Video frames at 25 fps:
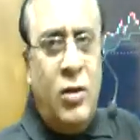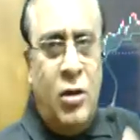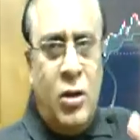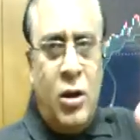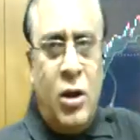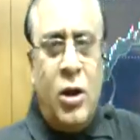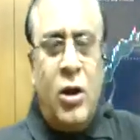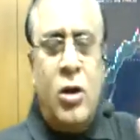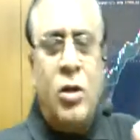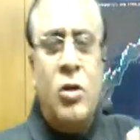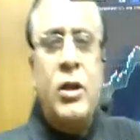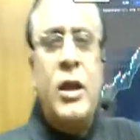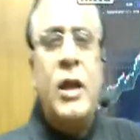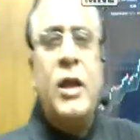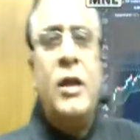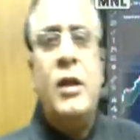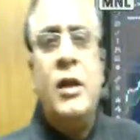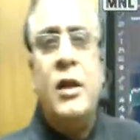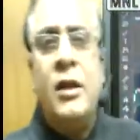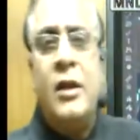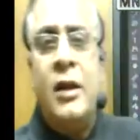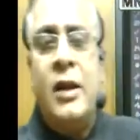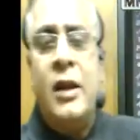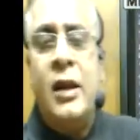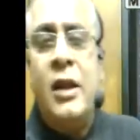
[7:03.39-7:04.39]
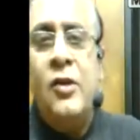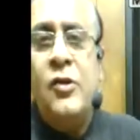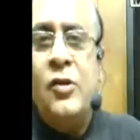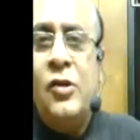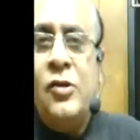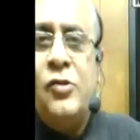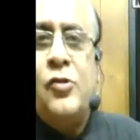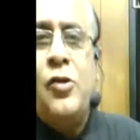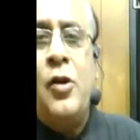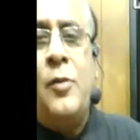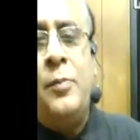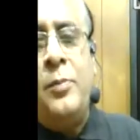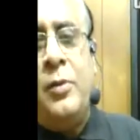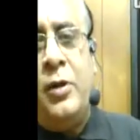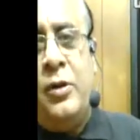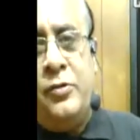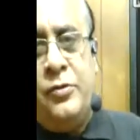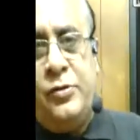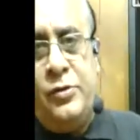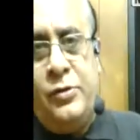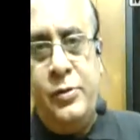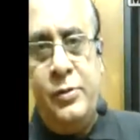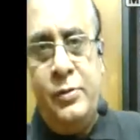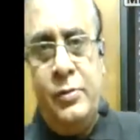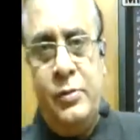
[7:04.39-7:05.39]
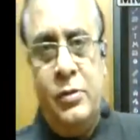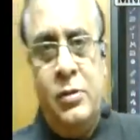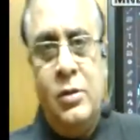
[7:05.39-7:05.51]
or around 800 as a stop loss.